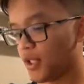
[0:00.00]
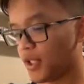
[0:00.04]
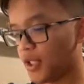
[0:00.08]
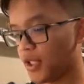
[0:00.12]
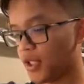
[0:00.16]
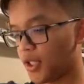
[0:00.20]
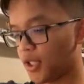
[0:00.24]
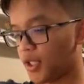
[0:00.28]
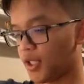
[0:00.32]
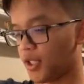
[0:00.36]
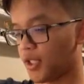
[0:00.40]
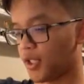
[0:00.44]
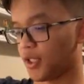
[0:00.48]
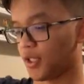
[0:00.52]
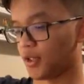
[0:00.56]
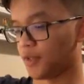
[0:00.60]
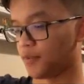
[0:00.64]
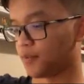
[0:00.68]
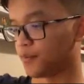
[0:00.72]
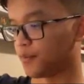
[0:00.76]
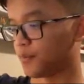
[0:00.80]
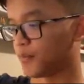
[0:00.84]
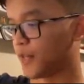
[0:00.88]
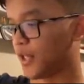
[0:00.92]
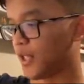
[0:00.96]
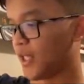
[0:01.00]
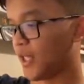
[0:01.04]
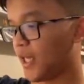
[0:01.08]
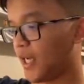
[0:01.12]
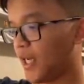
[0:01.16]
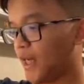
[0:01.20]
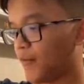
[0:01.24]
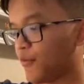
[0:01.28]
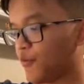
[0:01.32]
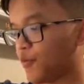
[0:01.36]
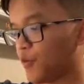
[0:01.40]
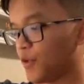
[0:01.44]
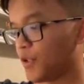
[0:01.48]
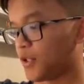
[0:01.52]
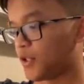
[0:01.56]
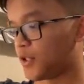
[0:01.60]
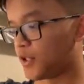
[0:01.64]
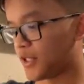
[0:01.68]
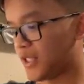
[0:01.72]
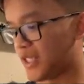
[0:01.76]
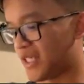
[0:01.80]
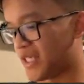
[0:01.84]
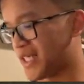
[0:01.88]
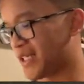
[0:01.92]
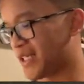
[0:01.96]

Haven't really seen